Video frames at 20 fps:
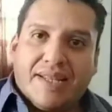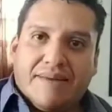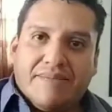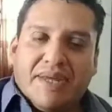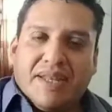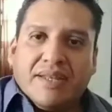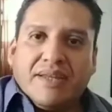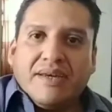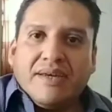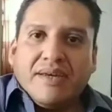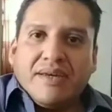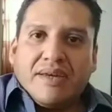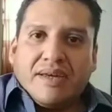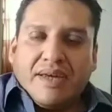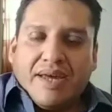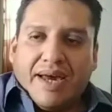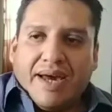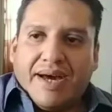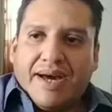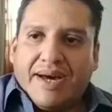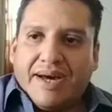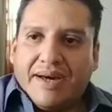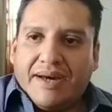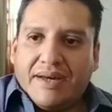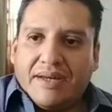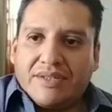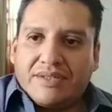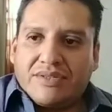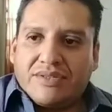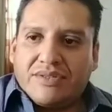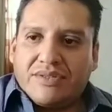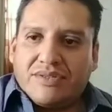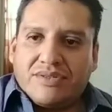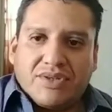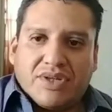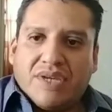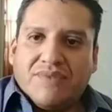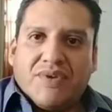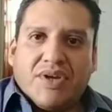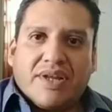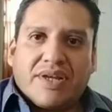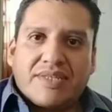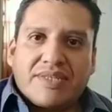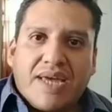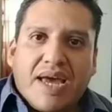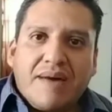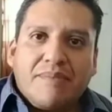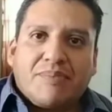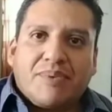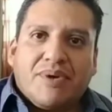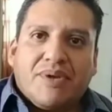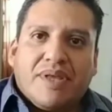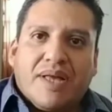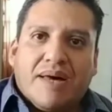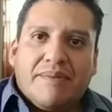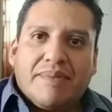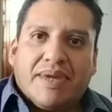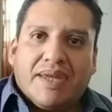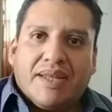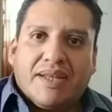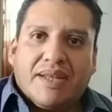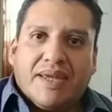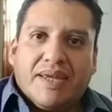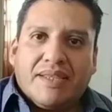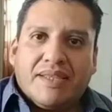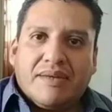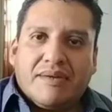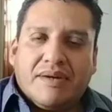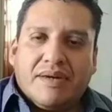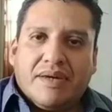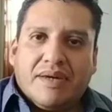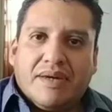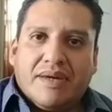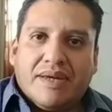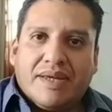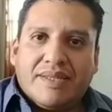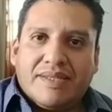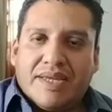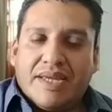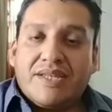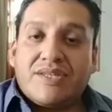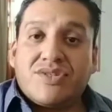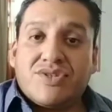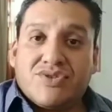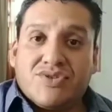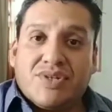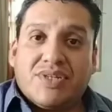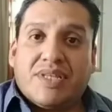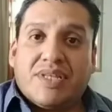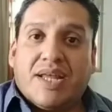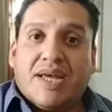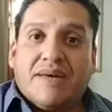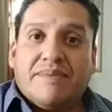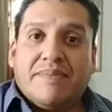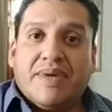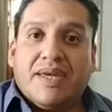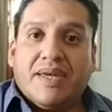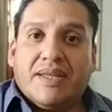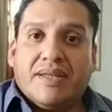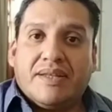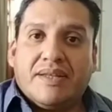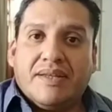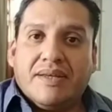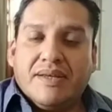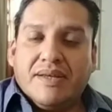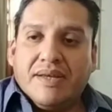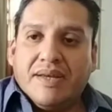I mean, to give you an example, I mean, in the industry that I'm in,